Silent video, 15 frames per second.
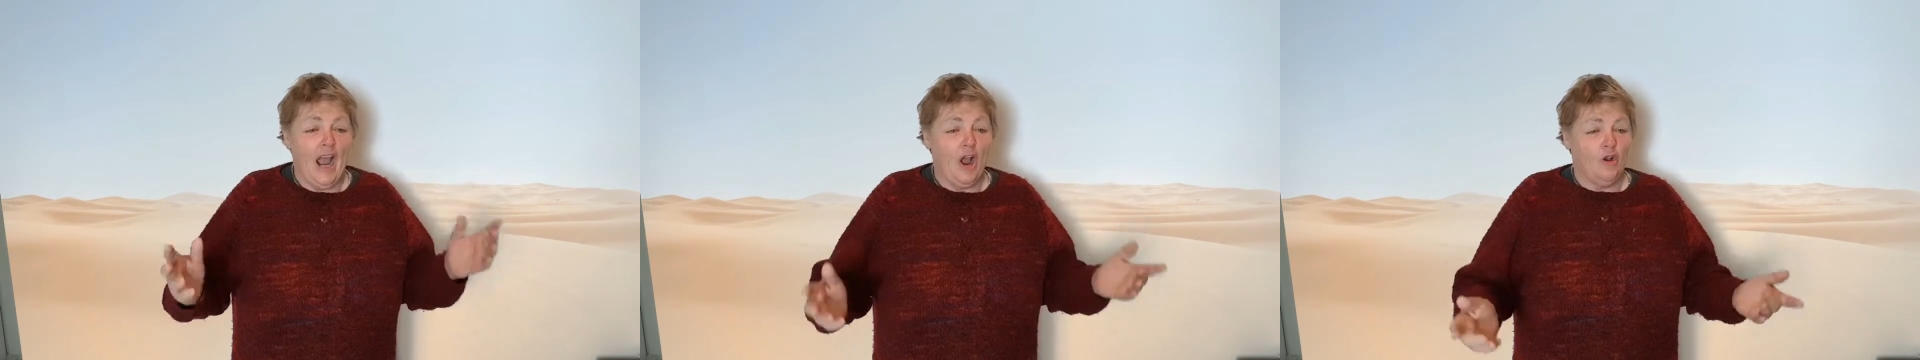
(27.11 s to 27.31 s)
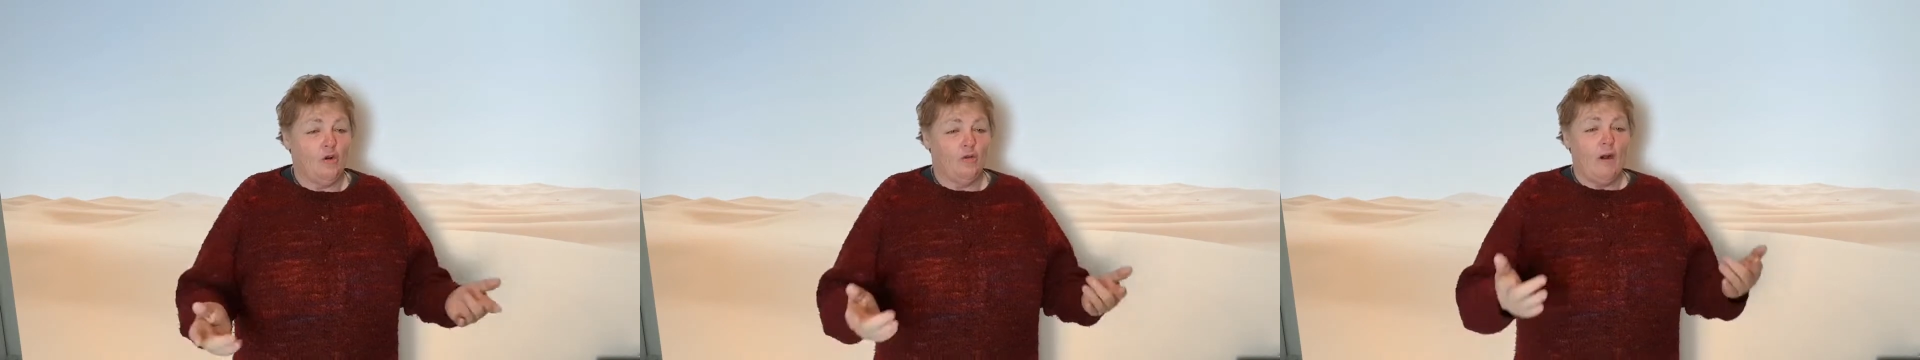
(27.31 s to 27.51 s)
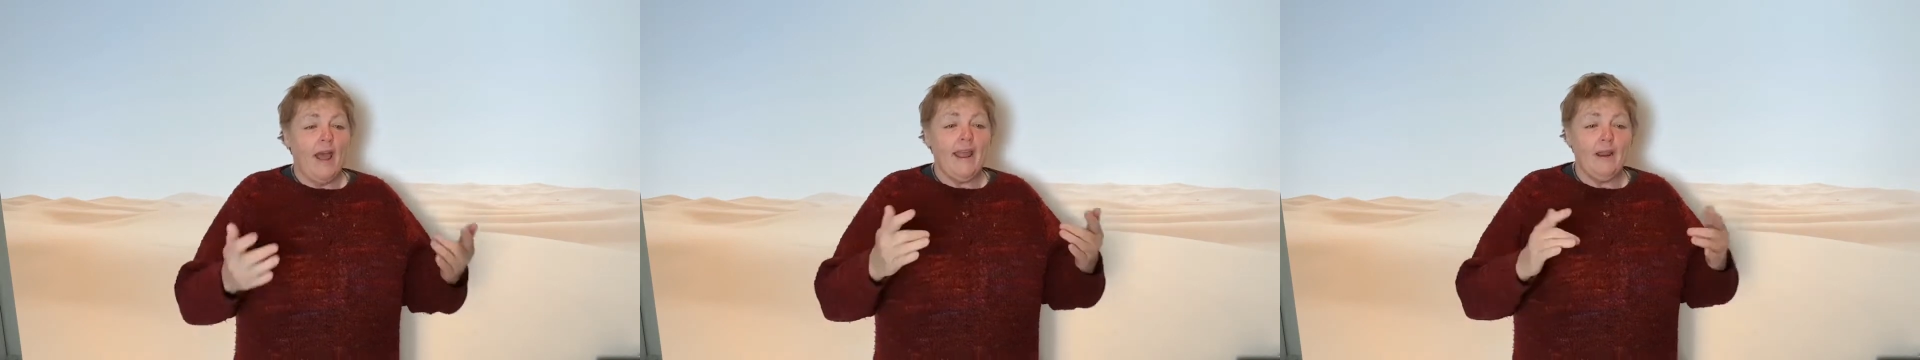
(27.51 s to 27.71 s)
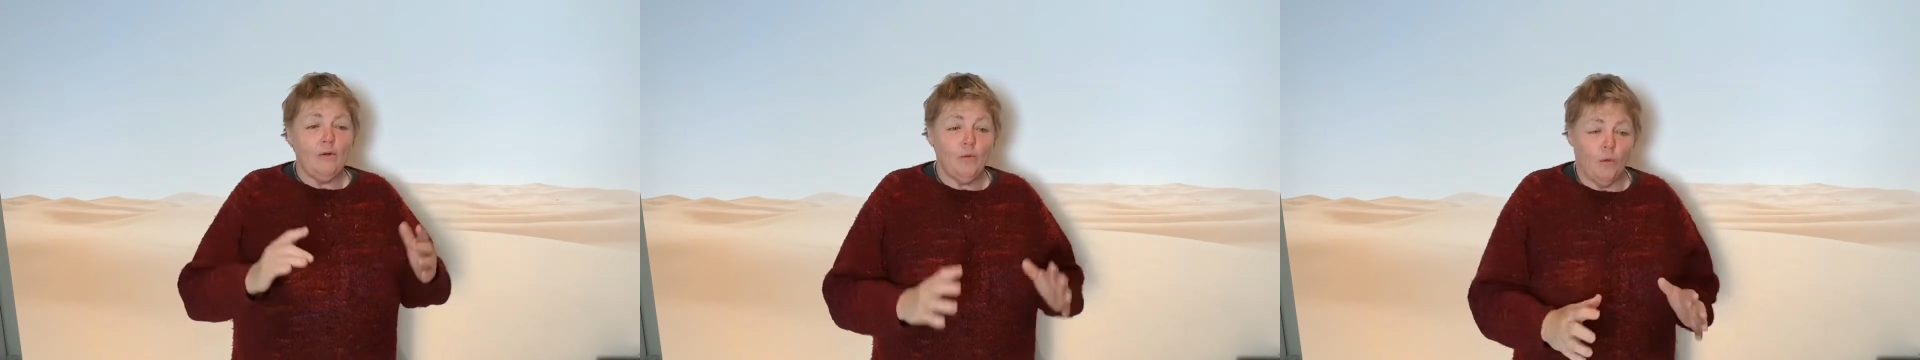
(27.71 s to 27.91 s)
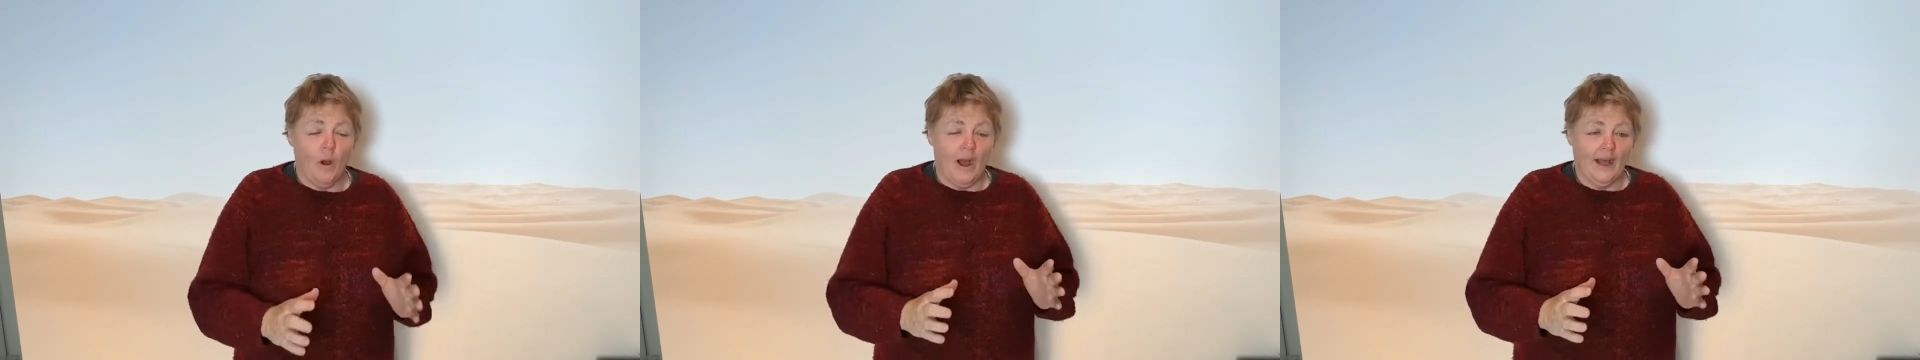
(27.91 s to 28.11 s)
Grade
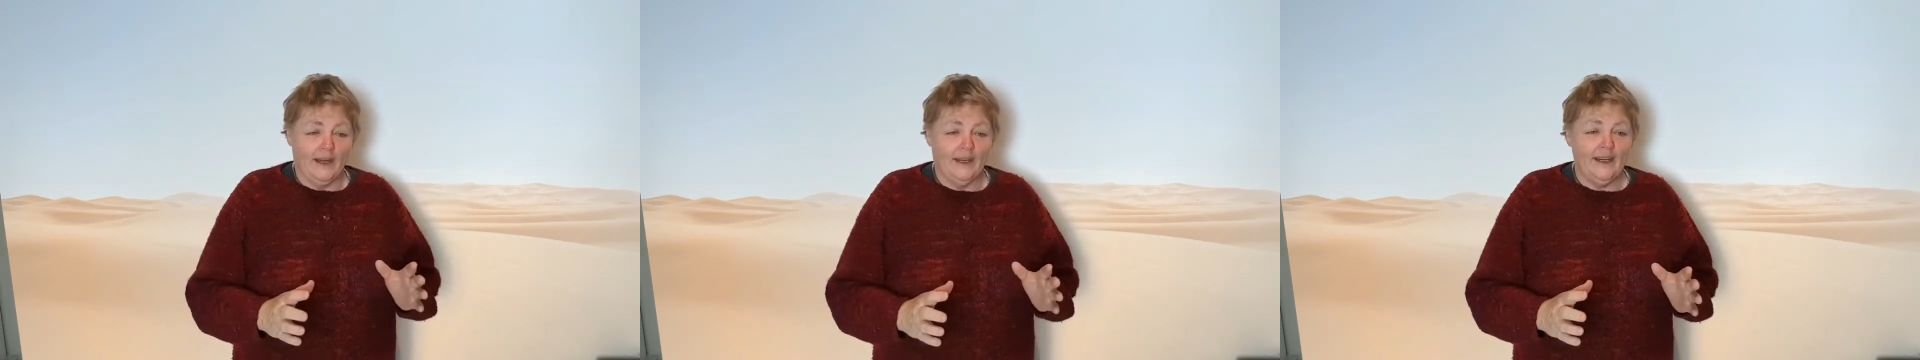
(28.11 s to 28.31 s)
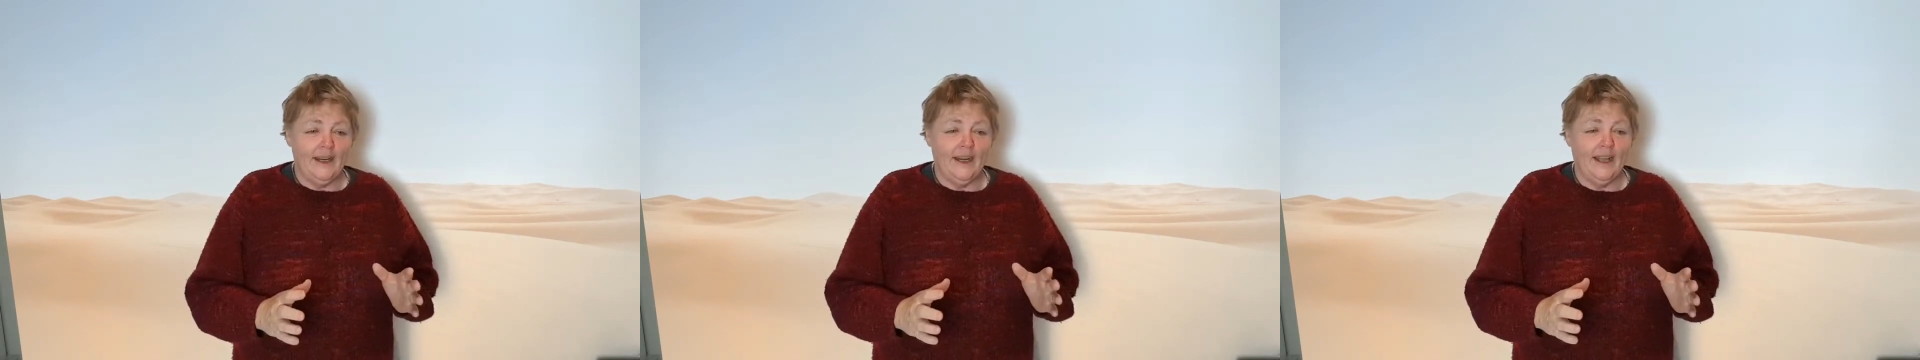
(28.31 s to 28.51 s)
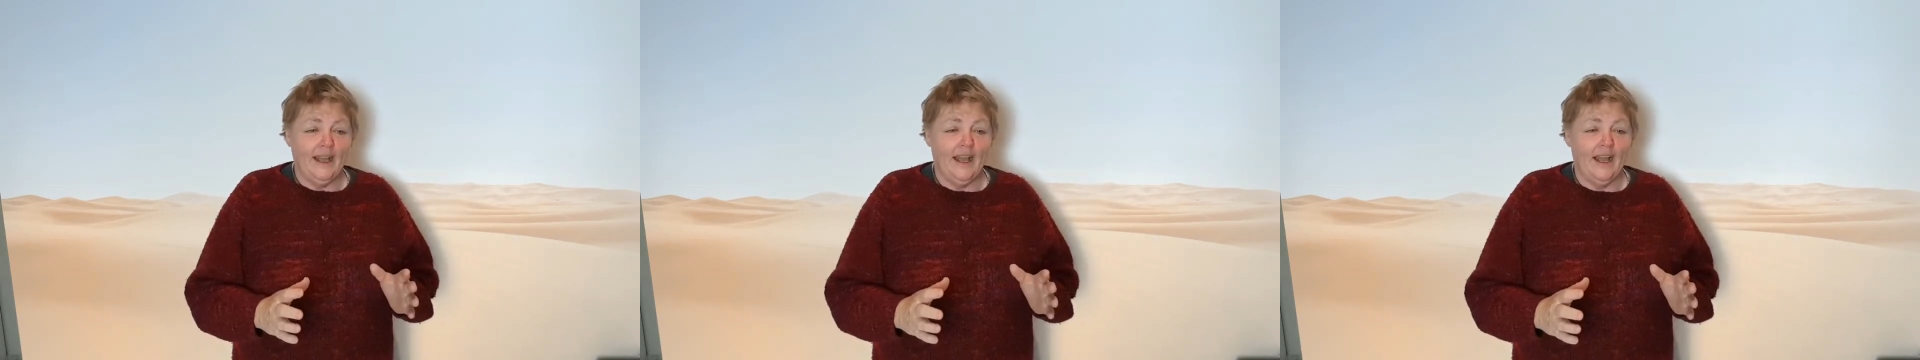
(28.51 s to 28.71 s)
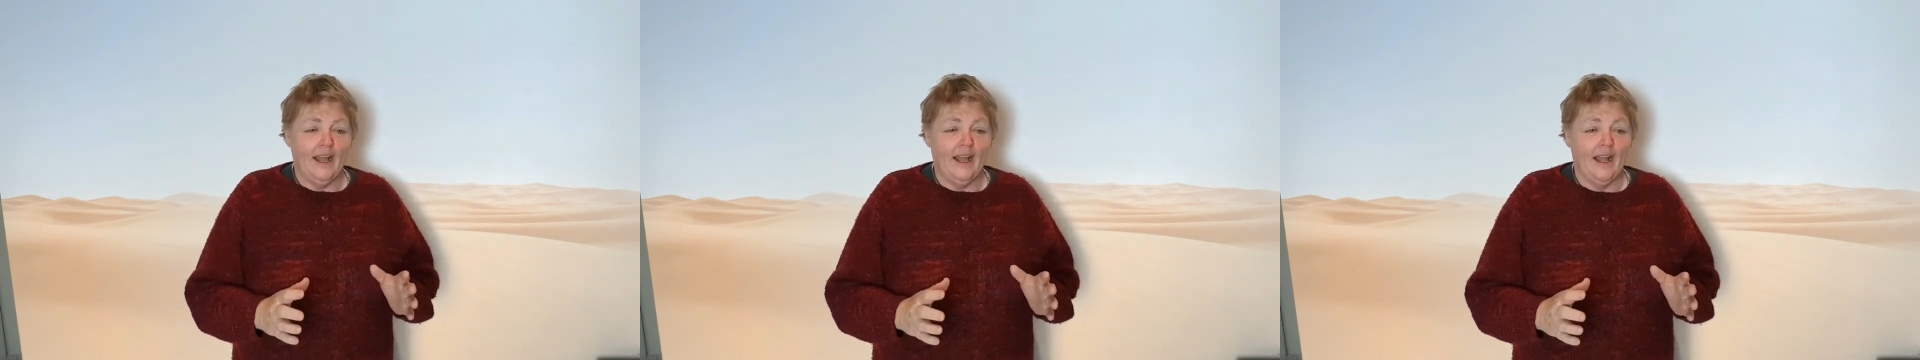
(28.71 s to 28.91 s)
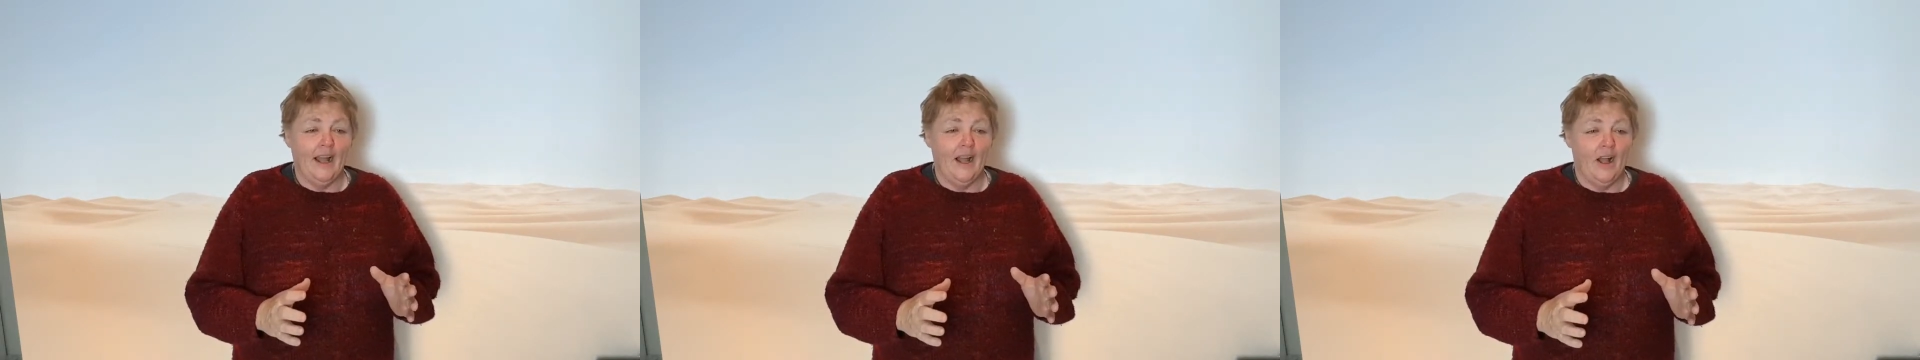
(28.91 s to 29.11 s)
1,
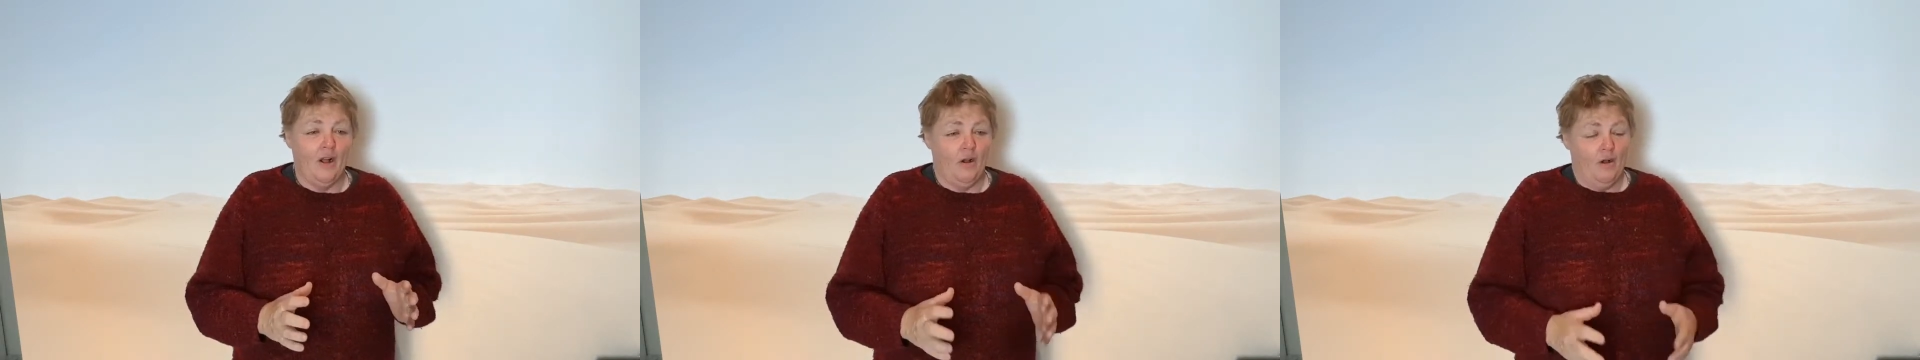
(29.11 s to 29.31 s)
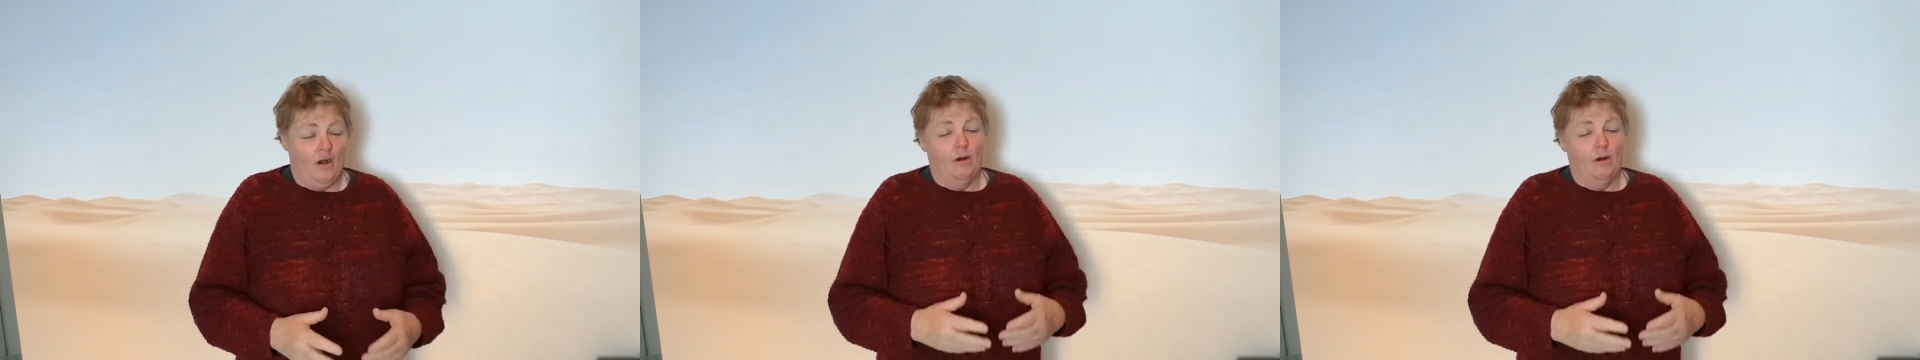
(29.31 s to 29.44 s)
I